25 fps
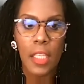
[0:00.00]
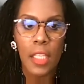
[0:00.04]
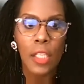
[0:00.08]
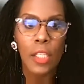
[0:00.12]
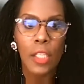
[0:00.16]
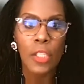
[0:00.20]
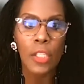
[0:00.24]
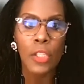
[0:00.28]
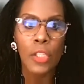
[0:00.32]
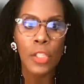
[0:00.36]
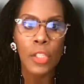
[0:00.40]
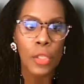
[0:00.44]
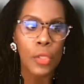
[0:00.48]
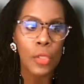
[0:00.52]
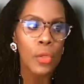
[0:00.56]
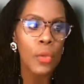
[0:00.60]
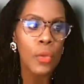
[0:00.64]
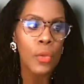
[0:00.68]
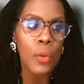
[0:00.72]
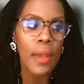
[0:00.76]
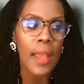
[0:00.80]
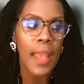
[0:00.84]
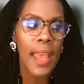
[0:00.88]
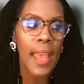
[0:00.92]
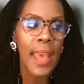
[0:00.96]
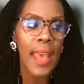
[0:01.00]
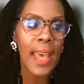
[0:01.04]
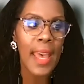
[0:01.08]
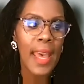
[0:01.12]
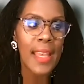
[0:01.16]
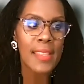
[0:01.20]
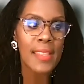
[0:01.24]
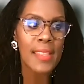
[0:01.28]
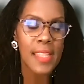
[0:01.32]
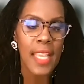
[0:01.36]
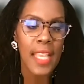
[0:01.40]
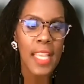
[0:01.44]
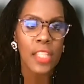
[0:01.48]
You
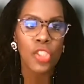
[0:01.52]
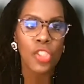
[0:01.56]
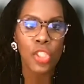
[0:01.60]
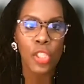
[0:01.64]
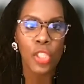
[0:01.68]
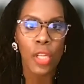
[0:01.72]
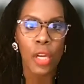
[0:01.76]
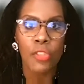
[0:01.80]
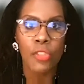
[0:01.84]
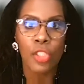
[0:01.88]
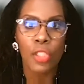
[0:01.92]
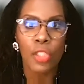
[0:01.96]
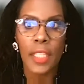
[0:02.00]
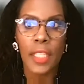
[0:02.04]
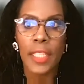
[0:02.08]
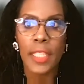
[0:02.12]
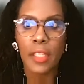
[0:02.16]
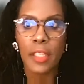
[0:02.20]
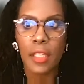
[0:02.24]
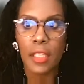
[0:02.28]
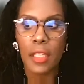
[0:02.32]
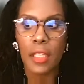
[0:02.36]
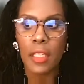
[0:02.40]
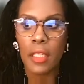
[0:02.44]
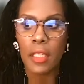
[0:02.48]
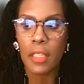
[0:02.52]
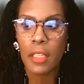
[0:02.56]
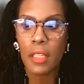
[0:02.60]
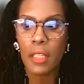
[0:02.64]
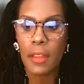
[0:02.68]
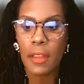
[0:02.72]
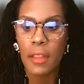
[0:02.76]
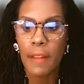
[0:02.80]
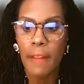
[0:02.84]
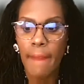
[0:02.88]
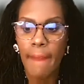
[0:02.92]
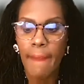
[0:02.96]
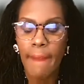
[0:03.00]
as a church leader
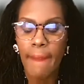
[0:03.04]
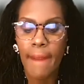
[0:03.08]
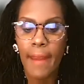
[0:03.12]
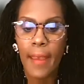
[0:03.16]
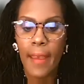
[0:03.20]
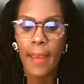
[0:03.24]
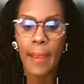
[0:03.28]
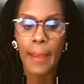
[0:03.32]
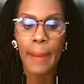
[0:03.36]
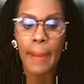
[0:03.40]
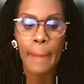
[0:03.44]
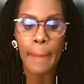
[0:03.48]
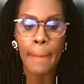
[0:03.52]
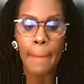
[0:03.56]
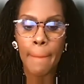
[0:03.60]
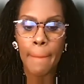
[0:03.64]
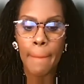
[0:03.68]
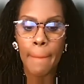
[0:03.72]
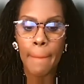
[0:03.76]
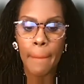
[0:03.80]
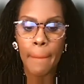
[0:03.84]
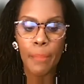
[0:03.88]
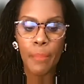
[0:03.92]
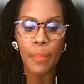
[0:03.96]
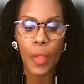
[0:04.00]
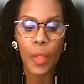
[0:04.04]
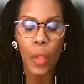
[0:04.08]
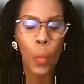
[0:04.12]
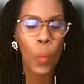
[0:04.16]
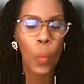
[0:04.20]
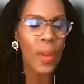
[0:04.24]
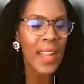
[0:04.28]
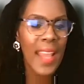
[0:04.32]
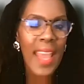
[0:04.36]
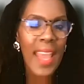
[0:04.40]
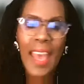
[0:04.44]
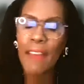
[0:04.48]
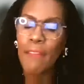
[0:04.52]
want
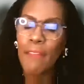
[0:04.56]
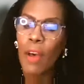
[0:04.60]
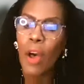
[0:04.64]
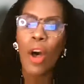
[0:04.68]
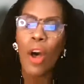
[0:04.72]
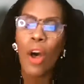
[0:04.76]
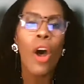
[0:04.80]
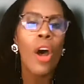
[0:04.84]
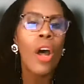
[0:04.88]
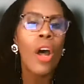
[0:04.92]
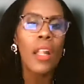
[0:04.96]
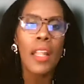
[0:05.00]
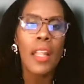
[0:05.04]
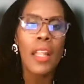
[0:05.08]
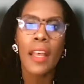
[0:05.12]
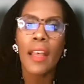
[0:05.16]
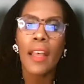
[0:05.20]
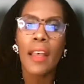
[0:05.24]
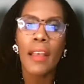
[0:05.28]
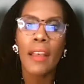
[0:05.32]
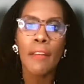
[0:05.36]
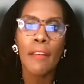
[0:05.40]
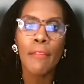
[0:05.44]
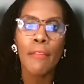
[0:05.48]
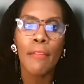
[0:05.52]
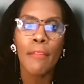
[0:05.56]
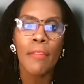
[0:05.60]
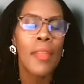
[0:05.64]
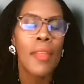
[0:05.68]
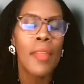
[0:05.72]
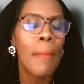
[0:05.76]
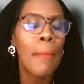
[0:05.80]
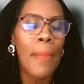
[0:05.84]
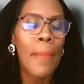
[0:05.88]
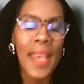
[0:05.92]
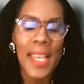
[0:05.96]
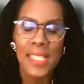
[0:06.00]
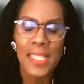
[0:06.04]
to have all of the
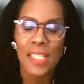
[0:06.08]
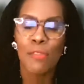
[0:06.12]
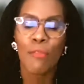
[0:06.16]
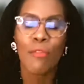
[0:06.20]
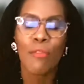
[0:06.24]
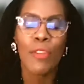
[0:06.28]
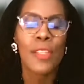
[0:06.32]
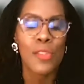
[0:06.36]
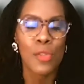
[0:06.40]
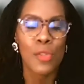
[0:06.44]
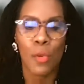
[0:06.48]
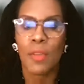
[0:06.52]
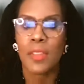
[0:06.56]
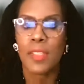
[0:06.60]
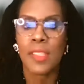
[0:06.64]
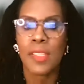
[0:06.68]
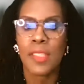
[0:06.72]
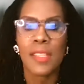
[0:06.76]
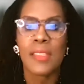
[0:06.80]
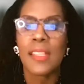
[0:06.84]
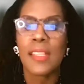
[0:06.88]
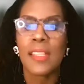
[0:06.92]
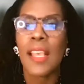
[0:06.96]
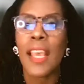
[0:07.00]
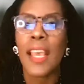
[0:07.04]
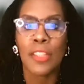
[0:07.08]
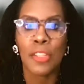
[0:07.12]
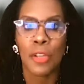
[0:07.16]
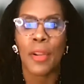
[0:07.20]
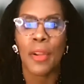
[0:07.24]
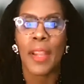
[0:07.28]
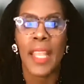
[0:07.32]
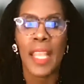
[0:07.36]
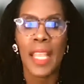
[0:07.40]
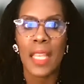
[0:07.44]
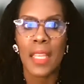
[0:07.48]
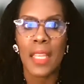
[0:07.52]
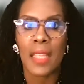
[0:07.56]
best resources at your
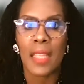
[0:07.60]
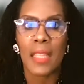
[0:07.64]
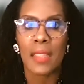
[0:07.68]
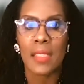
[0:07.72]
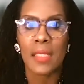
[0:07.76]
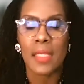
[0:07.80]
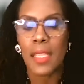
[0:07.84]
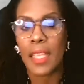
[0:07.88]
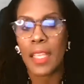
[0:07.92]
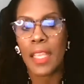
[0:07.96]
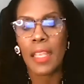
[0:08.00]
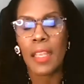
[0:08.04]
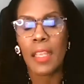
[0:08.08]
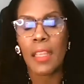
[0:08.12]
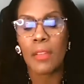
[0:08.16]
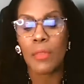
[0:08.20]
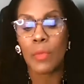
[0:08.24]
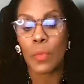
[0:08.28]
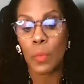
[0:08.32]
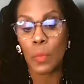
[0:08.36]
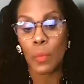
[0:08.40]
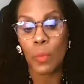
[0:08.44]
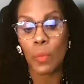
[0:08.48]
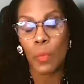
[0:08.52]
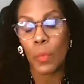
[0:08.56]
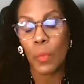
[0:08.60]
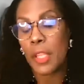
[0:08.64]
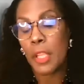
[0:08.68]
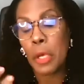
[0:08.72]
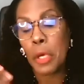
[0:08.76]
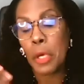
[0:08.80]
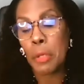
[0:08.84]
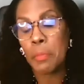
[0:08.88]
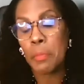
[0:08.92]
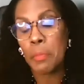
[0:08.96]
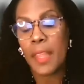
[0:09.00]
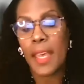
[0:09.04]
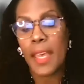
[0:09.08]
hand. And we
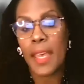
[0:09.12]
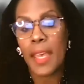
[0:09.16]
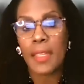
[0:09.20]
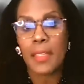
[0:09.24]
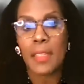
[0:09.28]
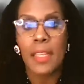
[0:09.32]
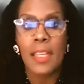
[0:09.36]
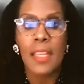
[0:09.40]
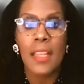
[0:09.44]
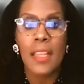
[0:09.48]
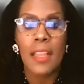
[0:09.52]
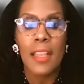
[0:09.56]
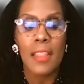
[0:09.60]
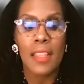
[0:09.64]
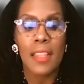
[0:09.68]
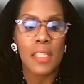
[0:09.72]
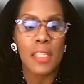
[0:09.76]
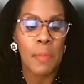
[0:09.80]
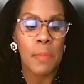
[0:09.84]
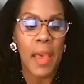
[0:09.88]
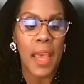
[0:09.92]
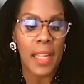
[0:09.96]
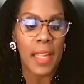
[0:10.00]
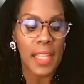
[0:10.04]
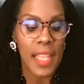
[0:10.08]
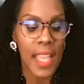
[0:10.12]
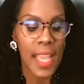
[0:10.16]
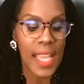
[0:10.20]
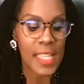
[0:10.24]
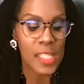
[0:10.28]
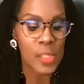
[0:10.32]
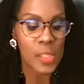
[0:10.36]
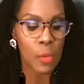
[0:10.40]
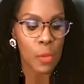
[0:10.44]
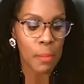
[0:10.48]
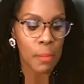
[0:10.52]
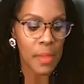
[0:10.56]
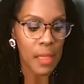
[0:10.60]
hope that this
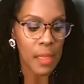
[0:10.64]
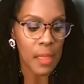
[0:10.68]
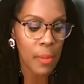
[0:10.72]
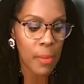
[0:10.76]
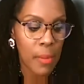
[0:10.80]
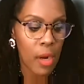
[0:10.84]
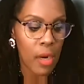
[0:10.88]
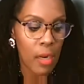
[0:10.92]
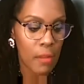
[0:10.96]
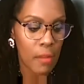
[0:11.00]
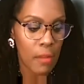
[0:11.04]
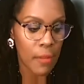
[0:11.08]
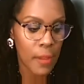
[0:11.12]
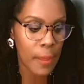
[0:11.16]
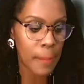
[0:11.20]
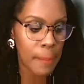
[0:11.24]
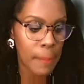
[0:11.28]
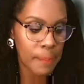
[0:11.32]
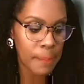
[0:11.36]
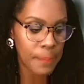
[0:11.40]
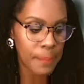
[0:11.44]
podcast would be a part of it.